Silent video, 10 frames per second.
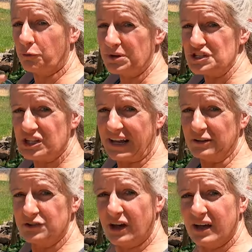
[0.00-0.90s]
for reaching
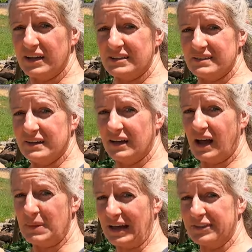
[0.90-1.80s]
out to us
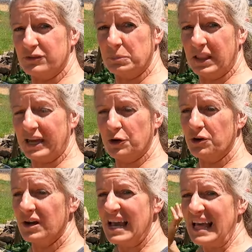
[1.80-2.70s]
about this
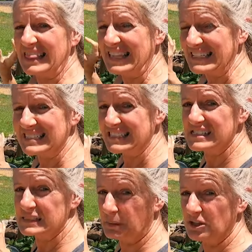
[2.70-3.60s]
planter. They
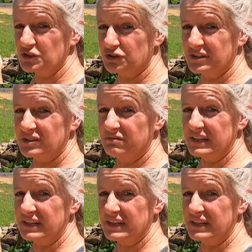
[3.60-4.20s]
did sponsor this